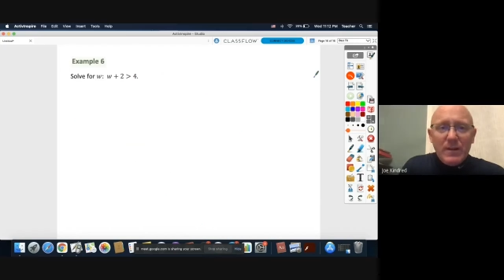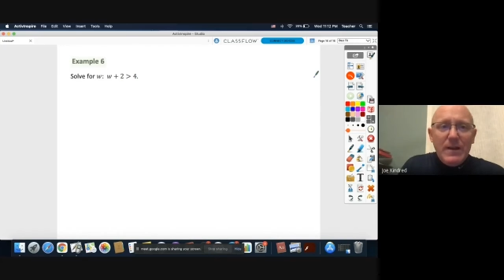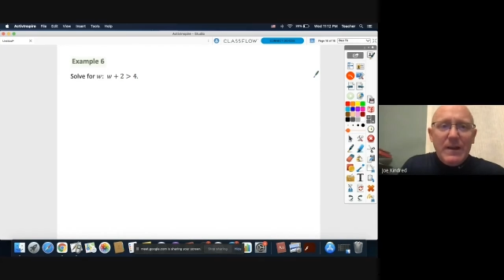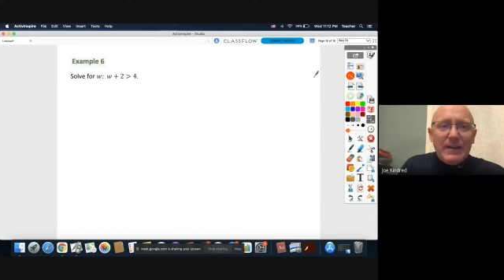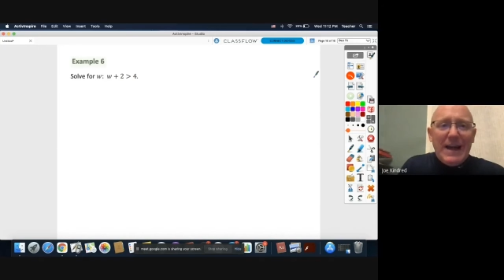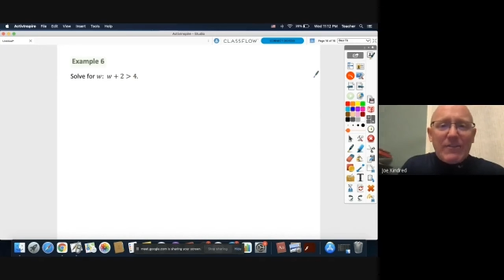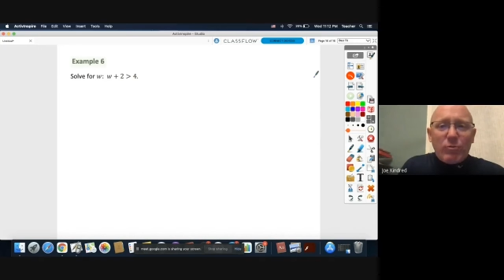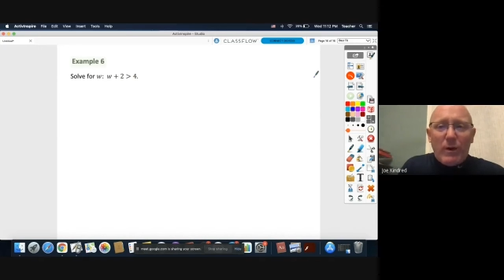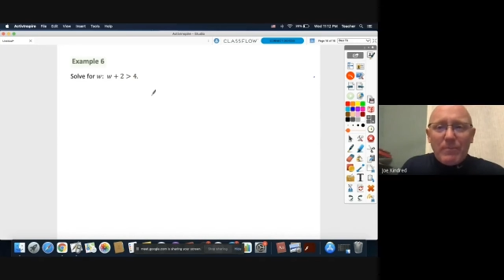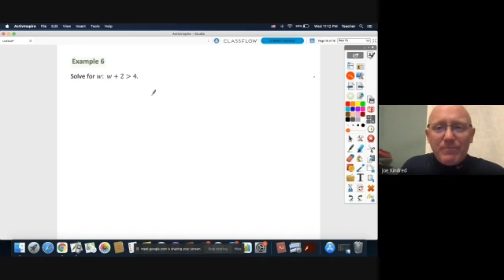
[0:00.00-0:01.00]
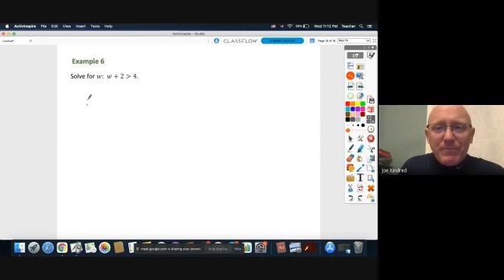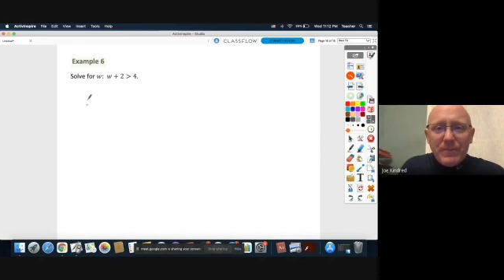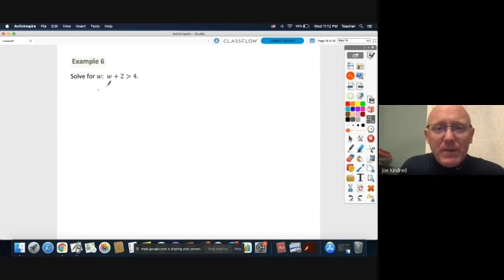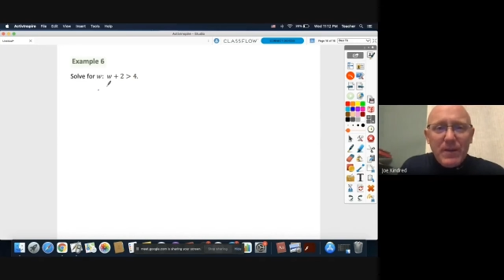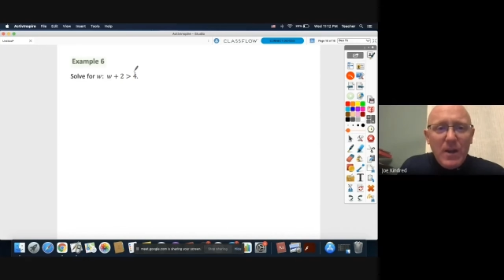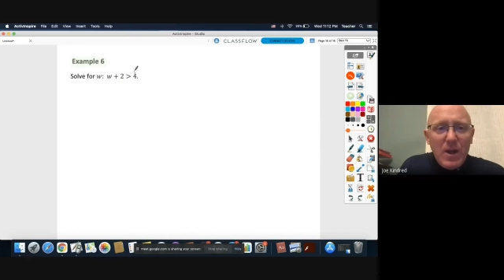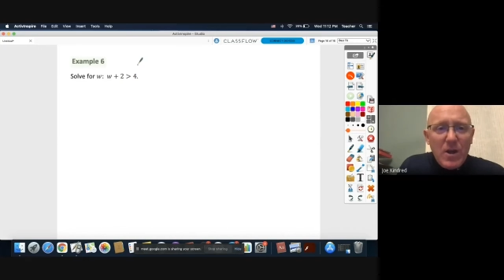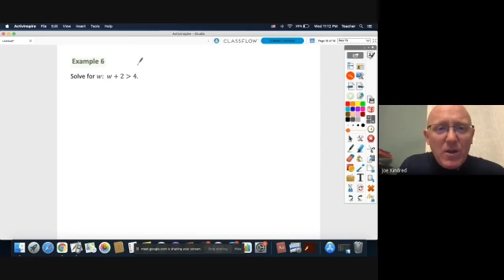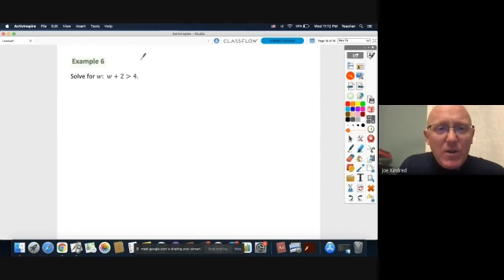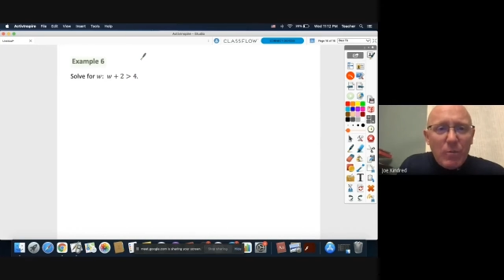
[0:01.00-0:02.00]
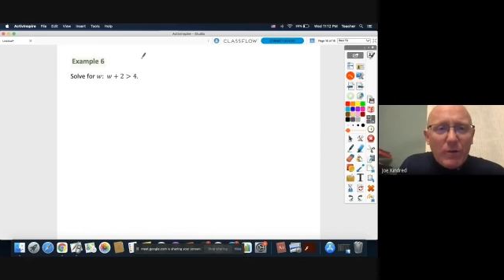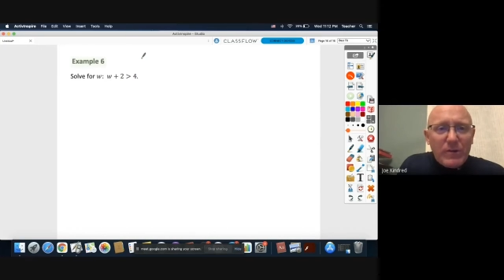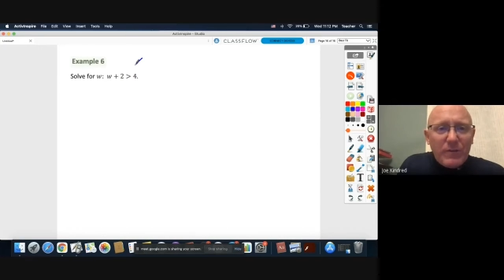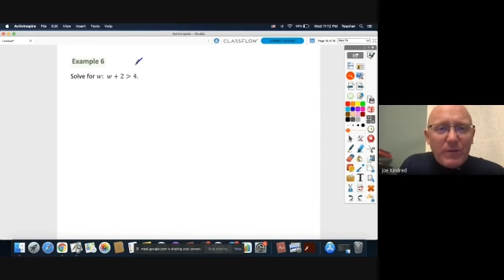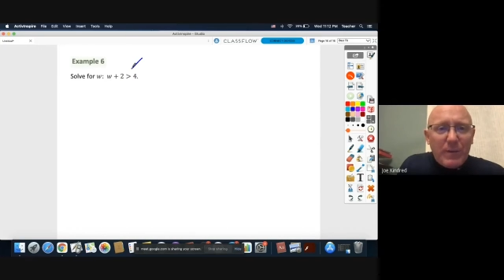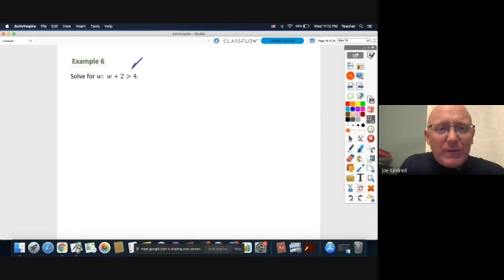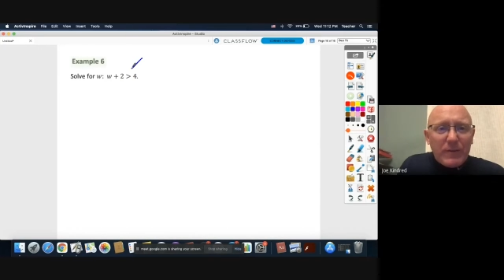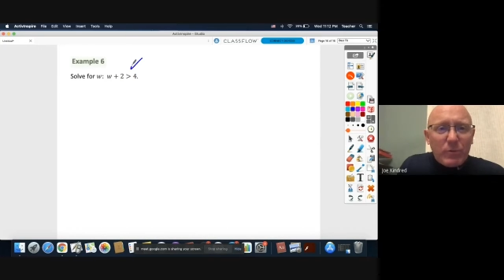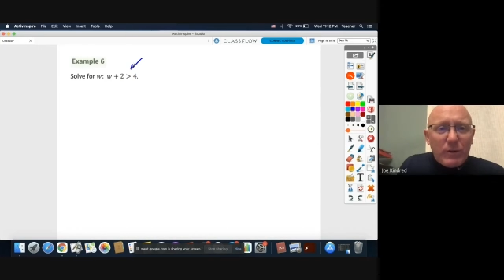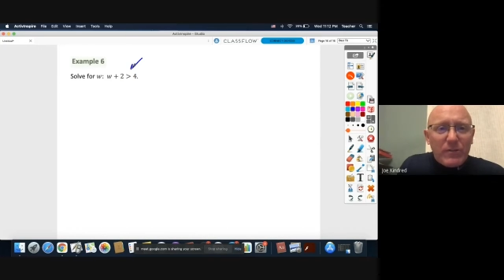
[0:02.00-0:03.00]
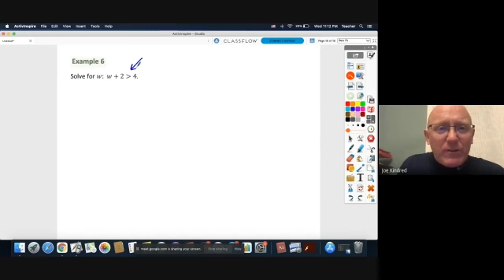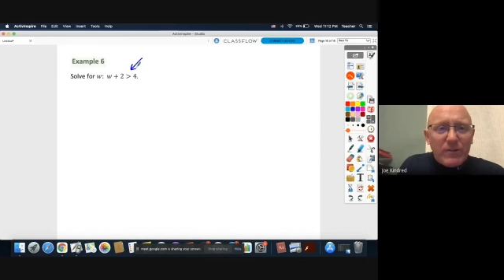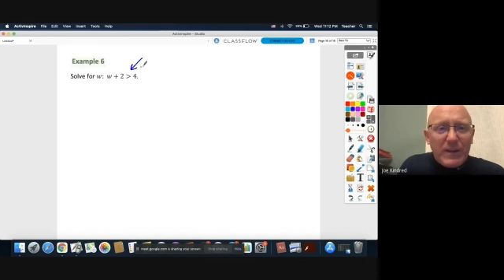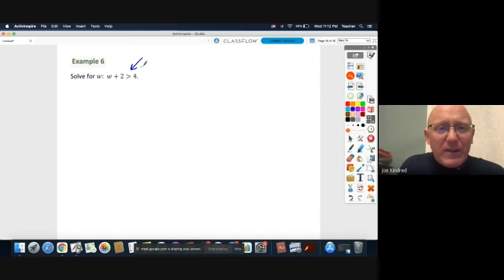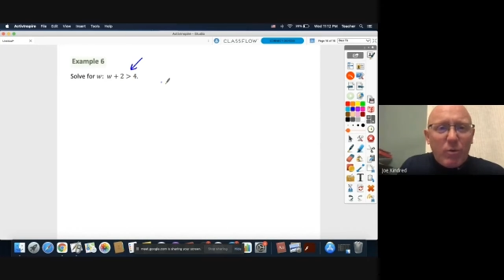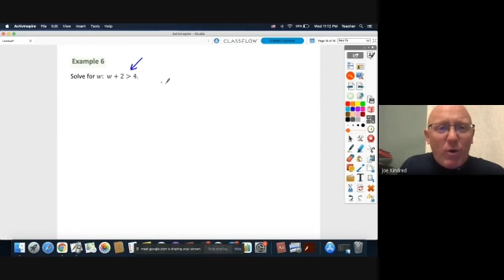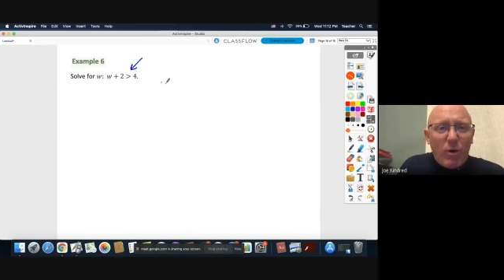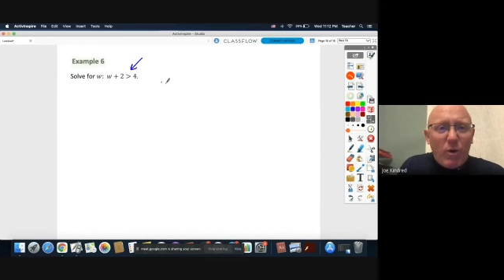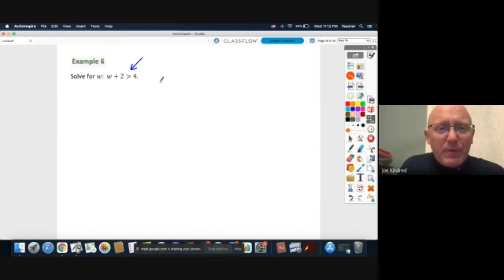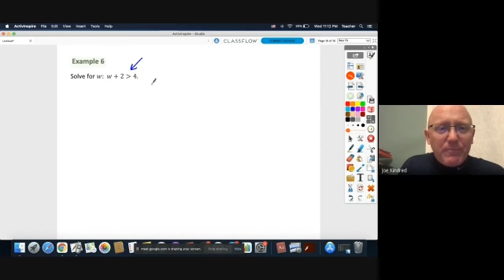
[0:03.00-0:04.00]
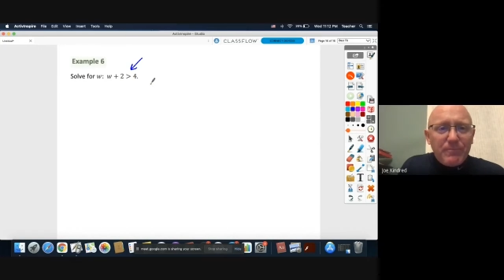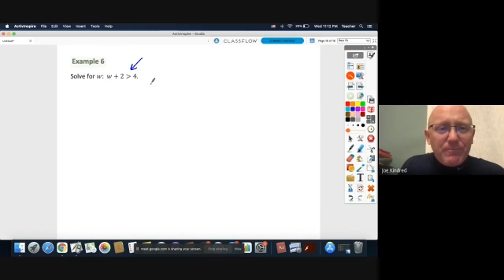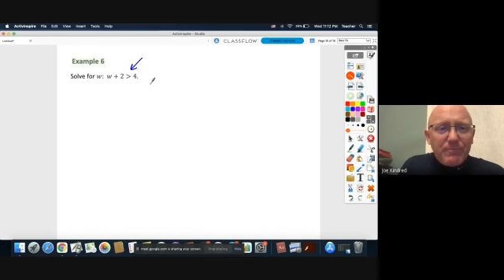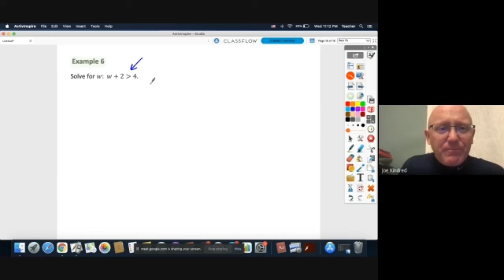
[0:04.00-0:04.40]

Last one. What's different about this one is this inequality.